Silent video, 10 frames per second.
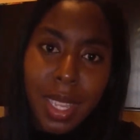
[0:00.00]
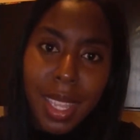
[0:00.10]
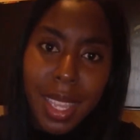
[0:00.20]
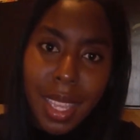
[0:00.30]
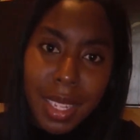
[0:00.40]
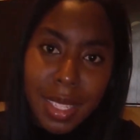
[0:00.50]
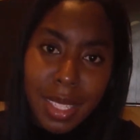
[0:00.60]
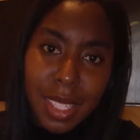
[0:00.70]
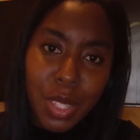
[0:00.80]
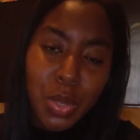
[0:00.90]

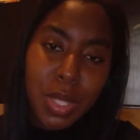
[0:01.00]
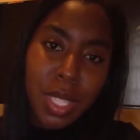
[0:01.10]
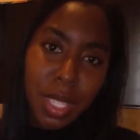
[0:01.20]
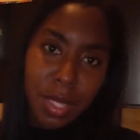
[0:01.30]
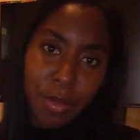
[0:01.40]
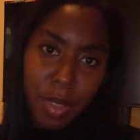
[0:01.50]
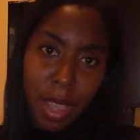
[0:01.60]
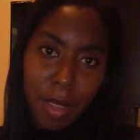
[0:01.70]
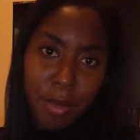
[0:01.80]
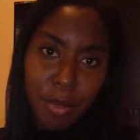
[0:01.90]
18 to
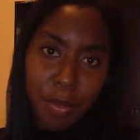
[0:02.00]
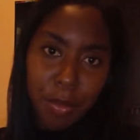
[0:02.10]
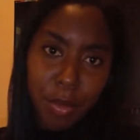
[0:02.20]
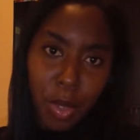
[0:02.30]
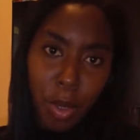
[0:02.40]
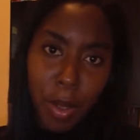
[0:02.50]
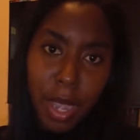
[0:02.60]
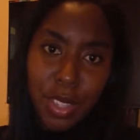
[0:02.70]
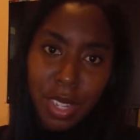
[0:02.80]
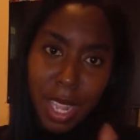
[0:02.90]
65.
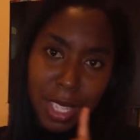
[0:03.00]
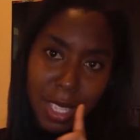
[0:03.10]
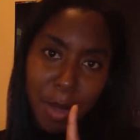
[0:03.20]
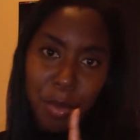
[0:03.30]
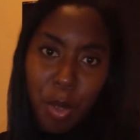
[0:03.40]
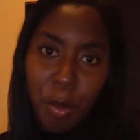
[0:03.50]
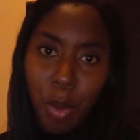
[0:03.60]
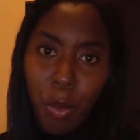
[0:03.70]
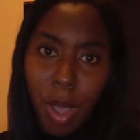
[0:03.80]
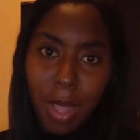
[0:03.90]
Alright, so that's step number
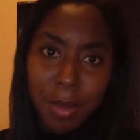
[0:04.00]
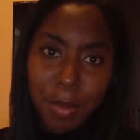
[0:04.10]
1.